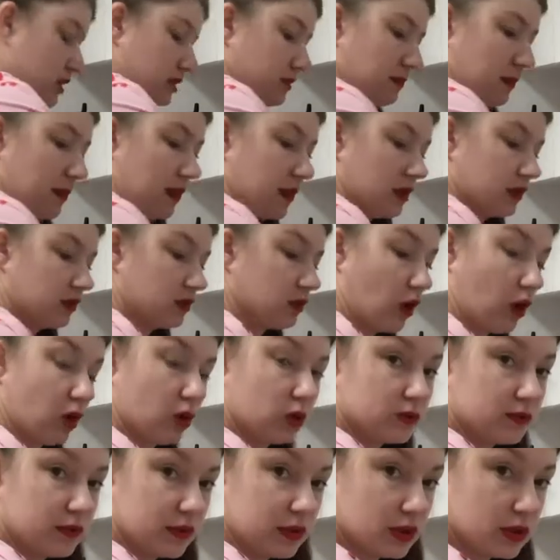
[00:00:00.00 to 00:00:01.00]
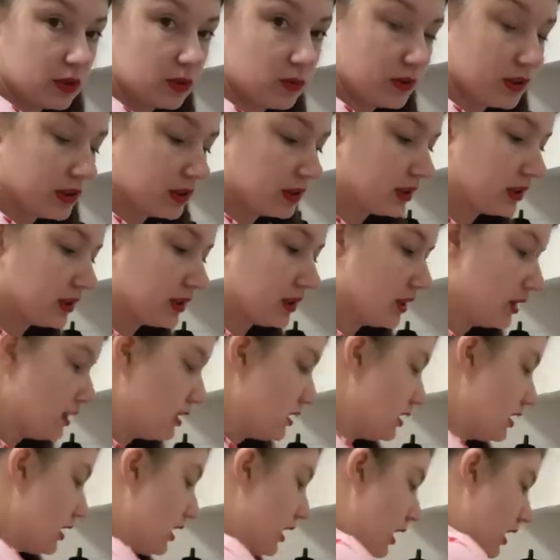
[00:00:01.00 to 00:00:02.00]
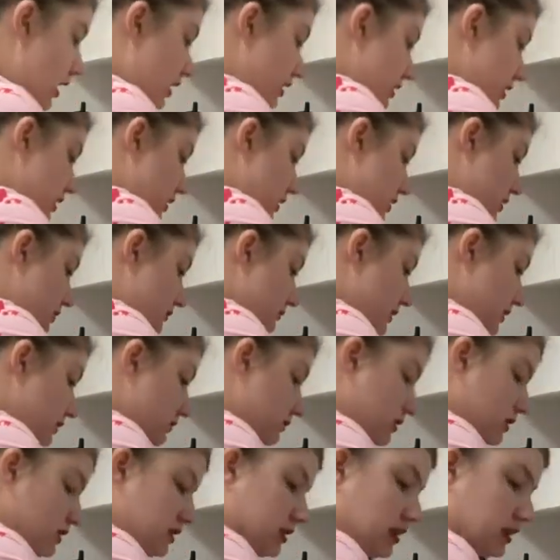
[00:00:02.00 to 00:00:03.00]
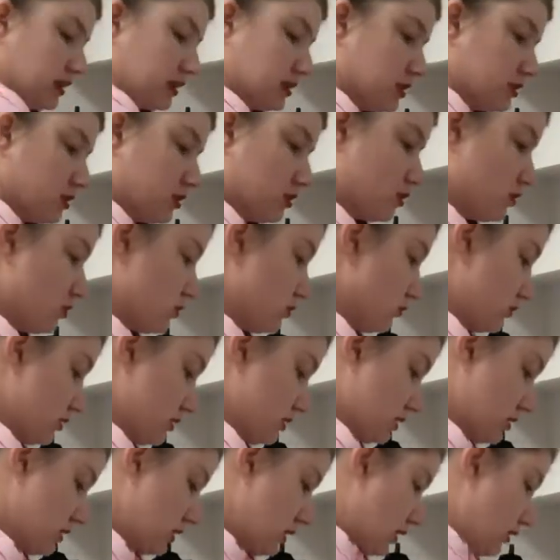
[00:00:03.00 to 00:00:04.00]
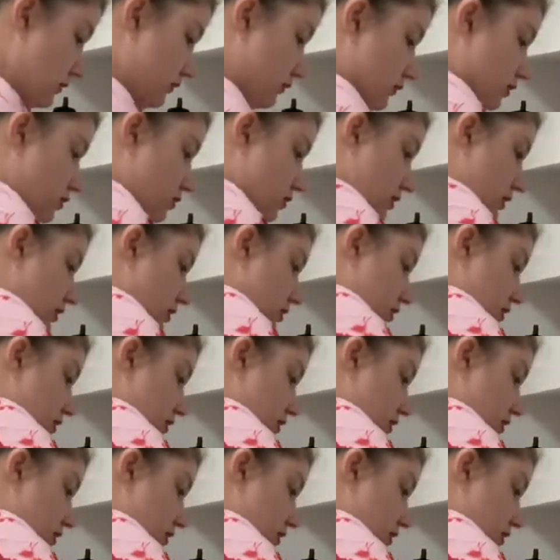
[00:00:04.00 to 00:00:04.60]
pan cold very quickly, and then the meat will start to stew instead of cooking.